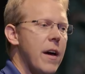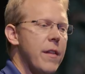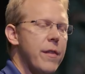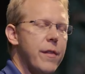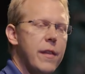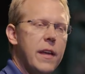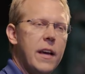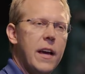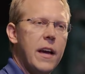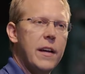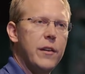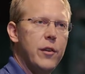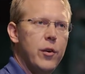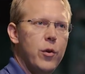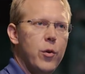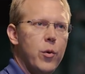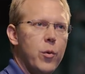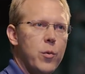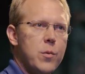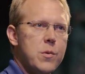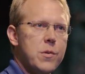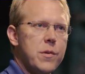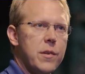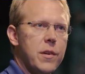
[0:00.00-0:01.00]
I think I
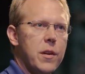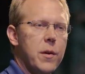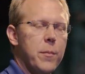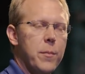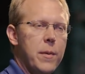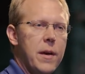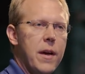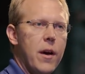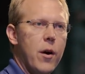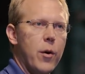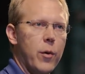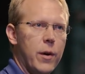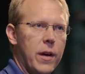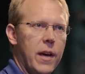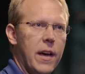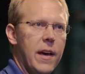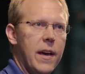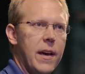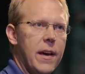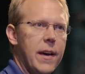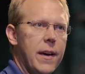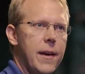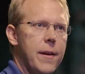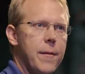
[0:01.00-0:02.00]
knew it was going to be
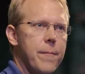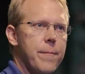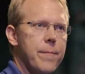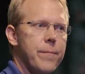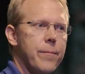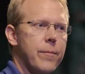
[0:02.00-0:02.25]
okay